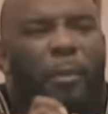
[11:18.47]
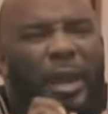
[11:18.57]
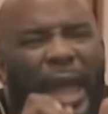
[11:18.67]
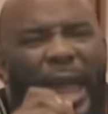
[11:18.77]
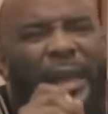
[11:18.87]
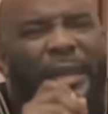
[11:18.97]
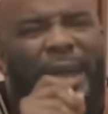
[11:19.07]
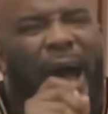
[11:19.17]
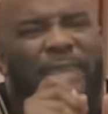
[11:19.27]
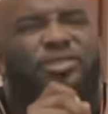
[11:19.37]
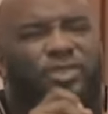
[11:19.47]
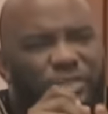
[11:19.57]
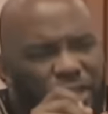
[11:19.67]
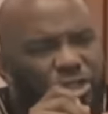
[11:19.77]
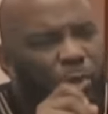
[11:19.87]
I want to analyze the
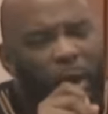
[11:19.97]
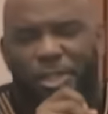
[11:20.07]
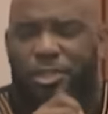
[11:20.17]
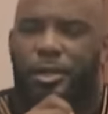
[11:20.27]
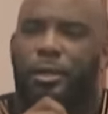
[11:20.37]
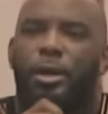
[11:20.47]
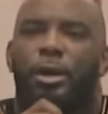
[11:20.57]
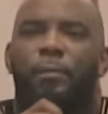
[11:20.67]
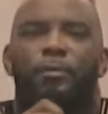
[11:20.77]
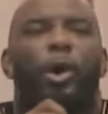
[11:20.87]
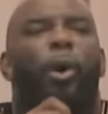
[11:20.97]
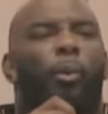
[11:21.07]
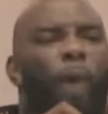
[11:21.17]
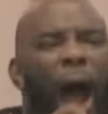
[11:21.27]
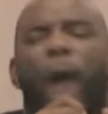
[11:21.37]
situation.
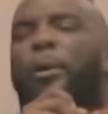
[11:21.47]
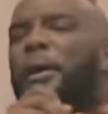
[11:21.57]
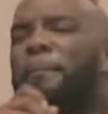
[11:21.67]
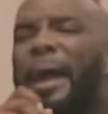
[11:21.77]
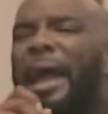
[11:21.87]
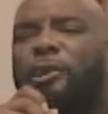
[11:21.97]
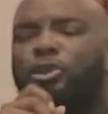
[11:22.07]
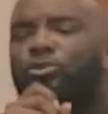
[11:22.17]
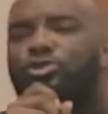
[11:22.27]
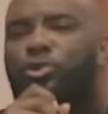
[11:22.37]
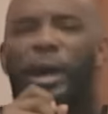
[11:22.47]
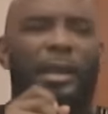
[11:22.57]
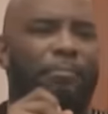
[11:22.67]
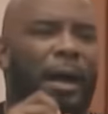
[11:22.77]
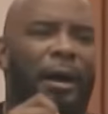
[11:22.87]
Why would a man used
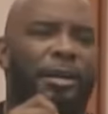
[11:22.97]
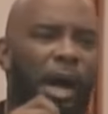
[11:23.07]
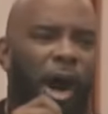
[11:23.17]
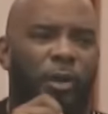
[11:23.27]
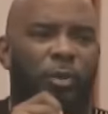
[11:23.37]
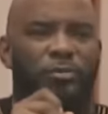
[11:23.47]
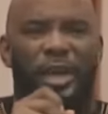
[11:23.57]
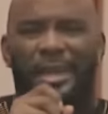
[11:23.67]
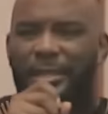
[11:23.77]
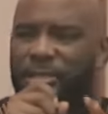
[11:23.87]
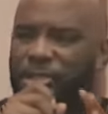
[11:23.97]
greatly by God would then